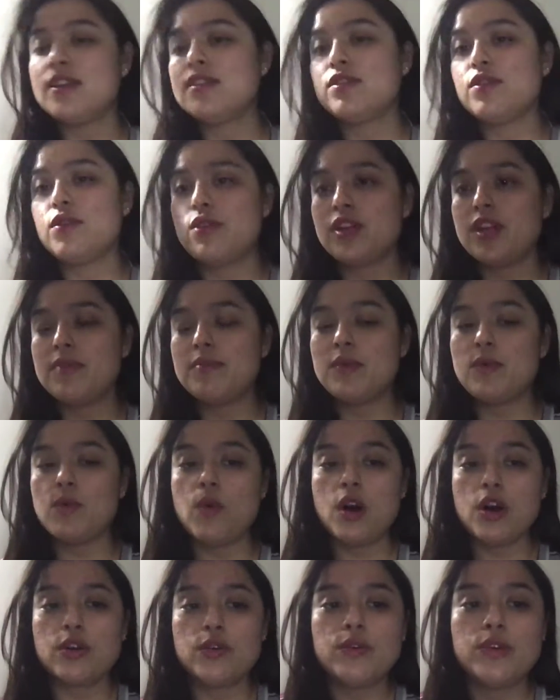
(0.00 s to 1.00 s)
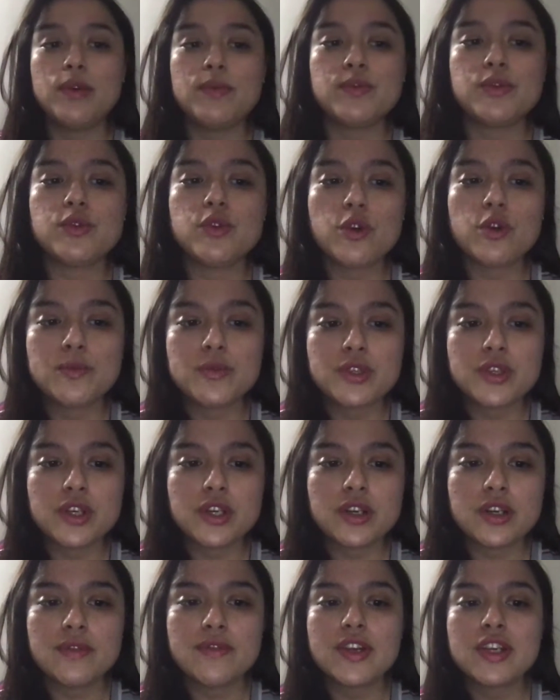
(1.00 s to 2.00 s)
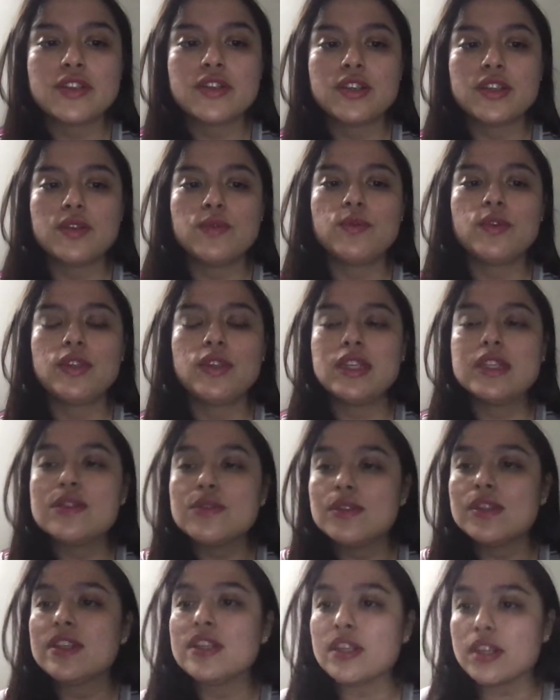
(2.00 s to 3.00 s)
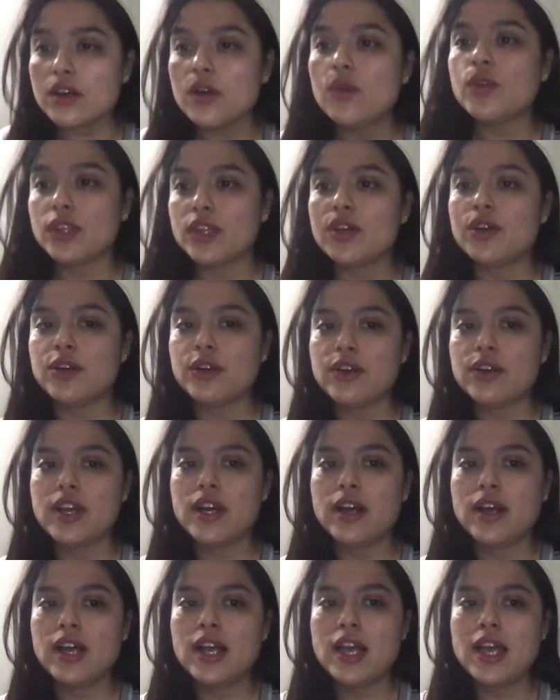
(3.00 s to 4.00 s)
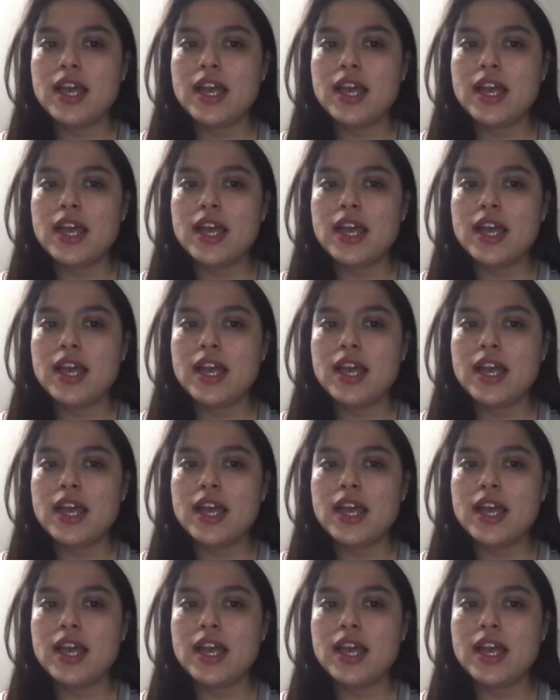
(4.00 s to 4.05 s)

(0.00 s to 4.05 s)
sodium and water reabsorption eventually will lead to oliguria.